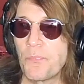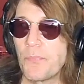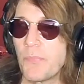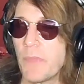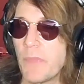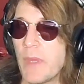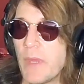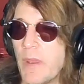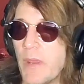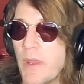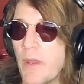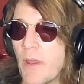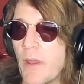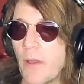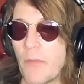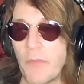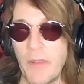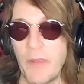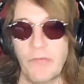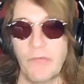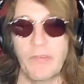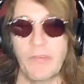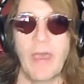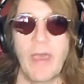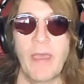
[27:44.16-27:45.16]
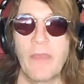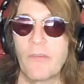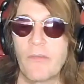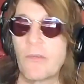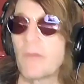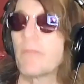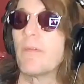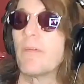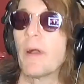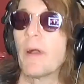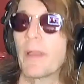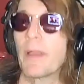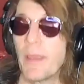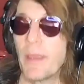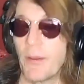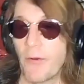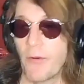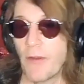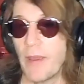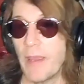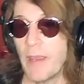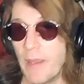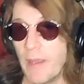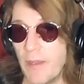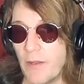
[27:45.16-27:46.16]
these guys are fucking
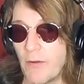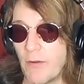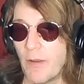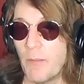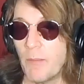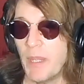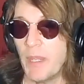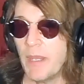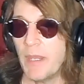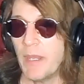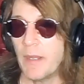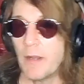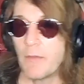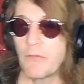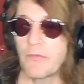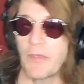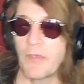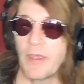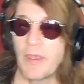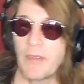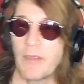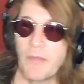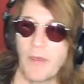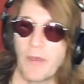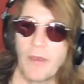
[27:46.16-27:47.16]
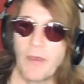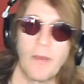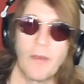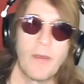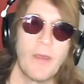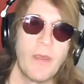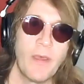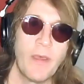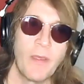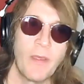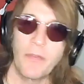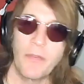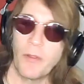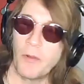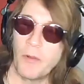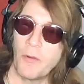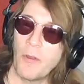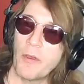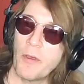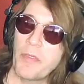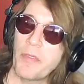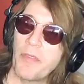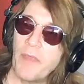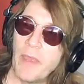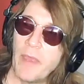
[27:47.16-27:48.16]
great. You know what I mean? It's like the
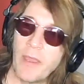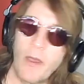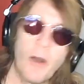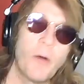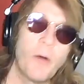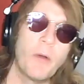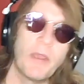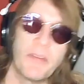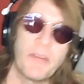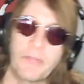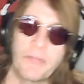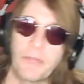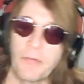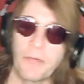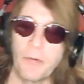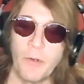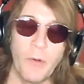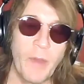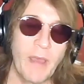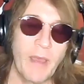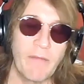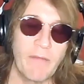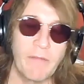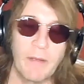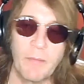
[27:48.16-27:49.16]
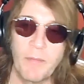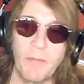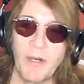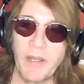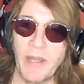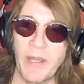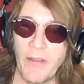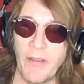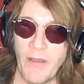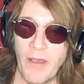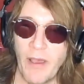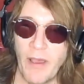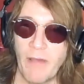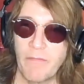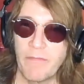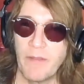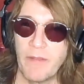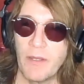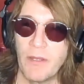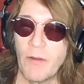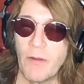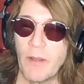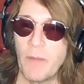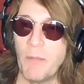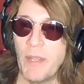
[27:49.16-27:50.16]
look thing always threw everybody off. You
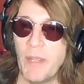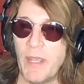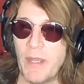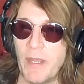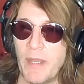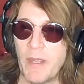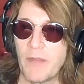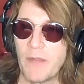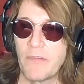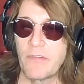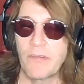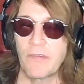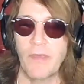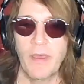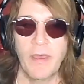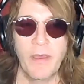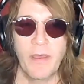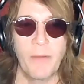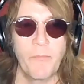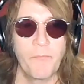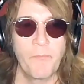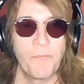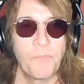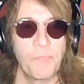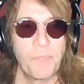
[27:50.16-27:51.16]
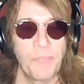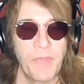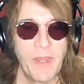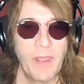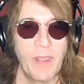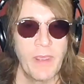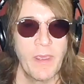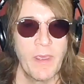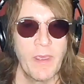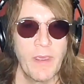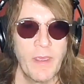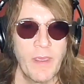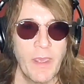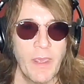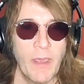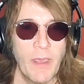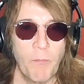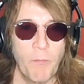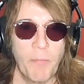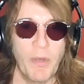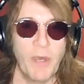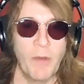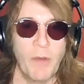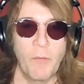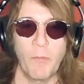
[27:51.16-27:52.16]
know what I mean? It's but
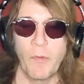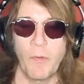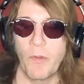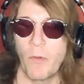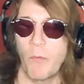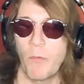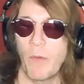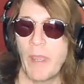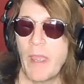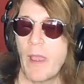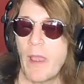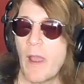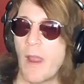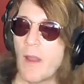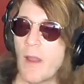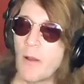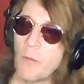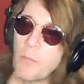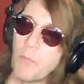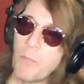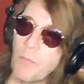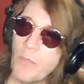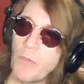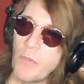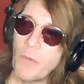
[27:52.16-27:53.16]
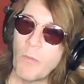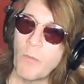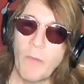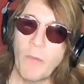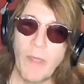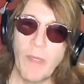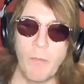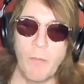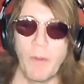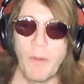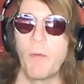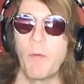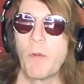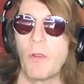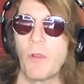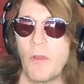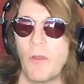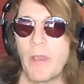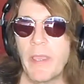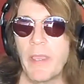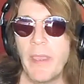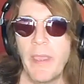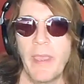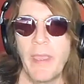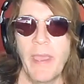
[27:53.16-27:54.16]
the way we were
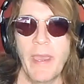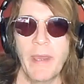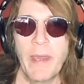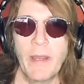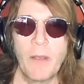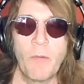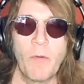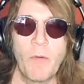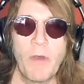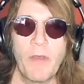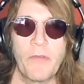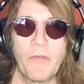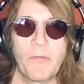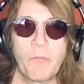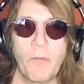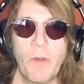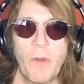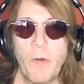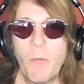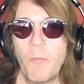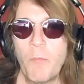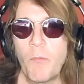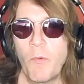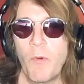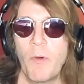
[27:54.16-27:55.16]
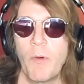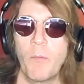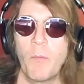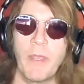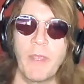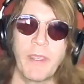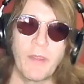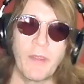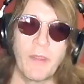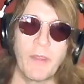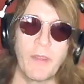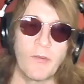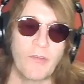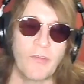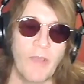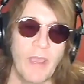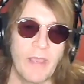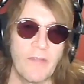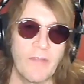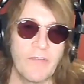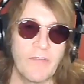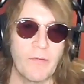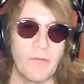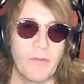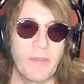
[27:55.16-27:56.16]
looking at it was, well, we can
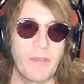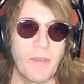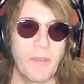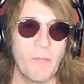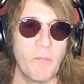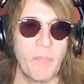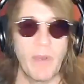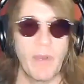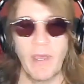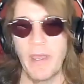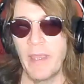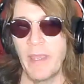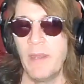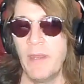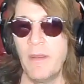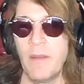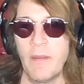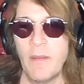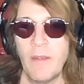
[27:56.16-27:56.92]
try to combine